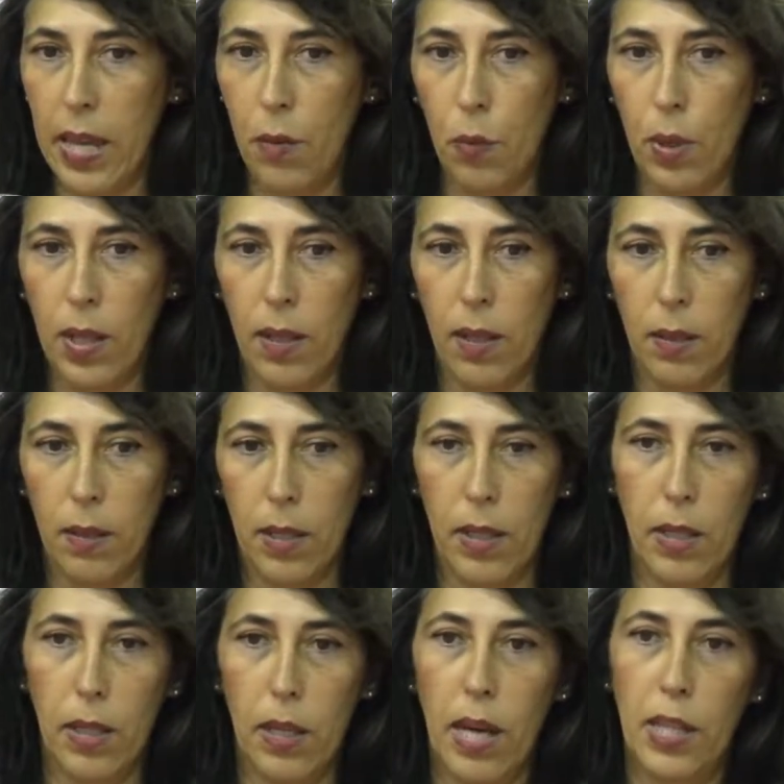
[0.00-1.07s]
will
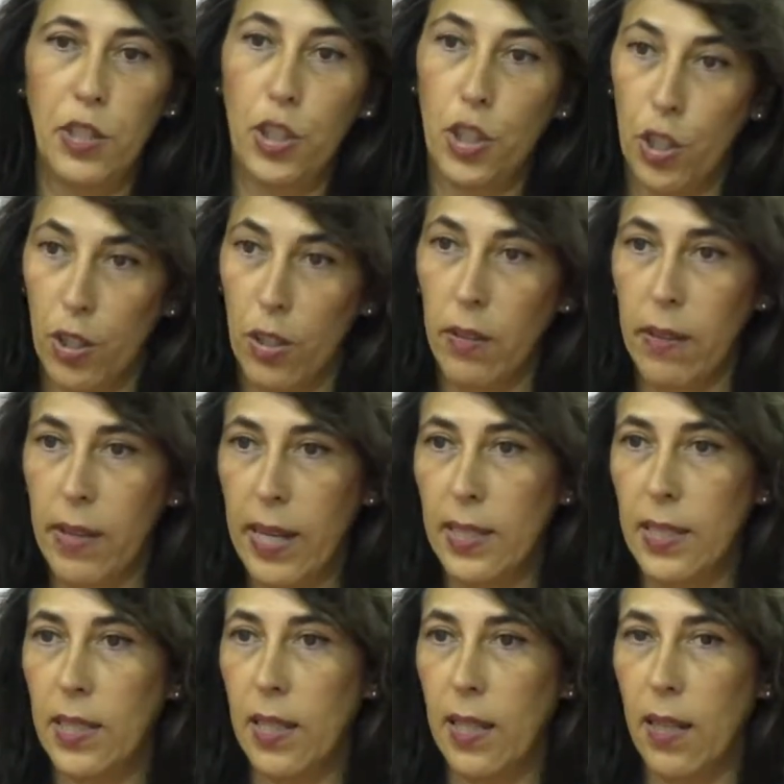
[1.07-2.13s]
assure
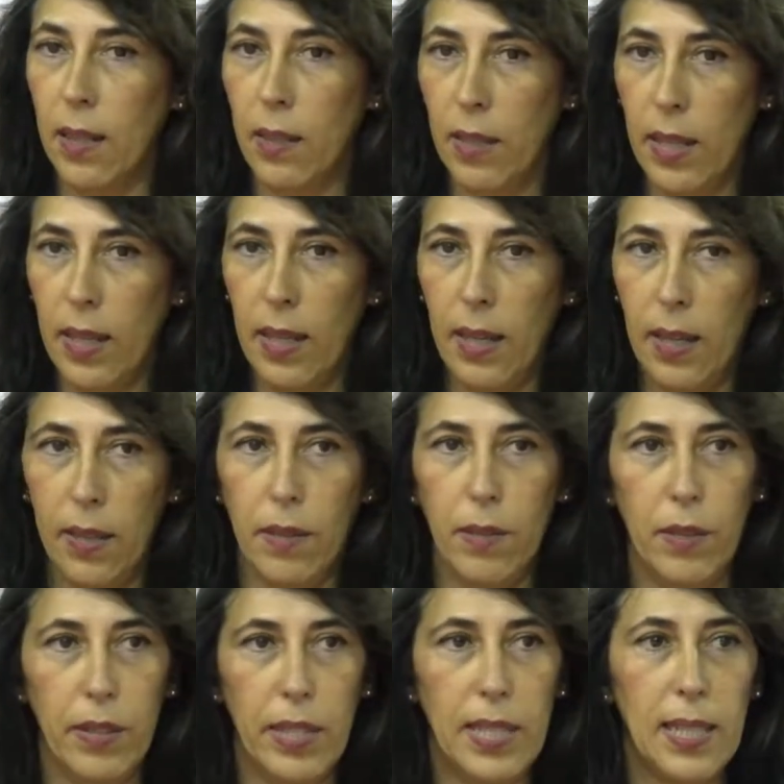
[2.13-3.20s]
that
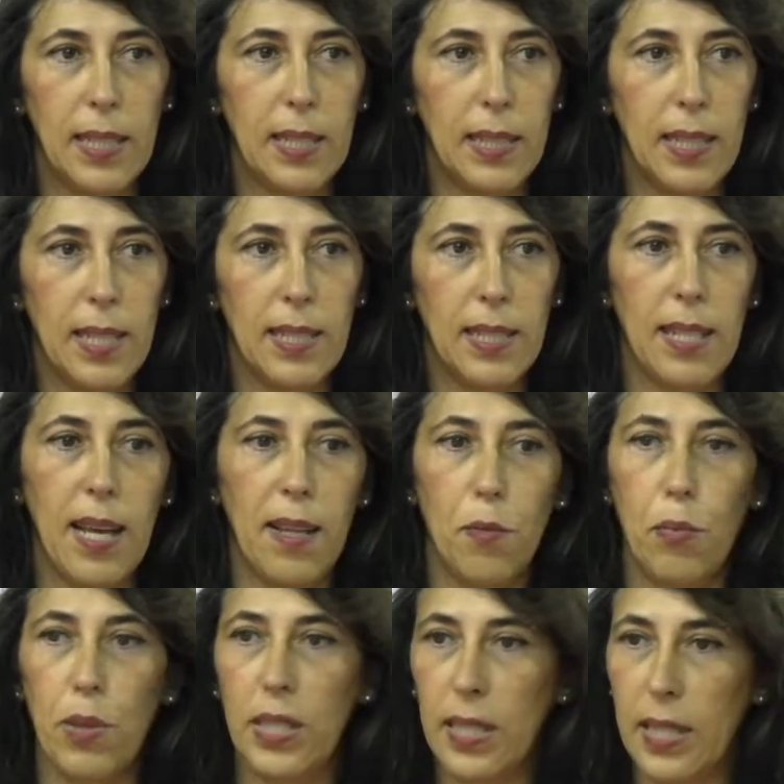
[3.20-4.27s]
the citizens that
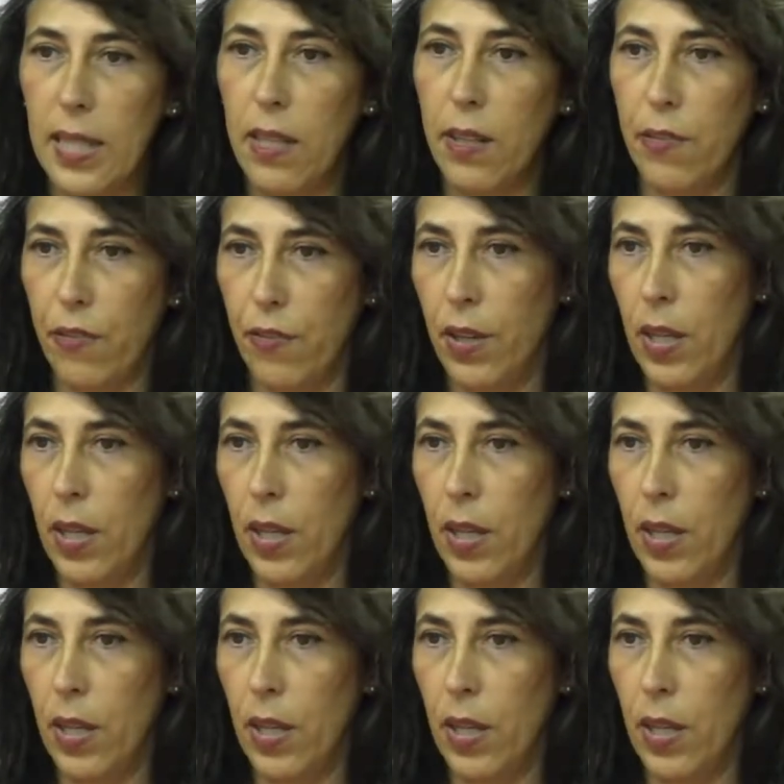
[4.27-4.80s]
receive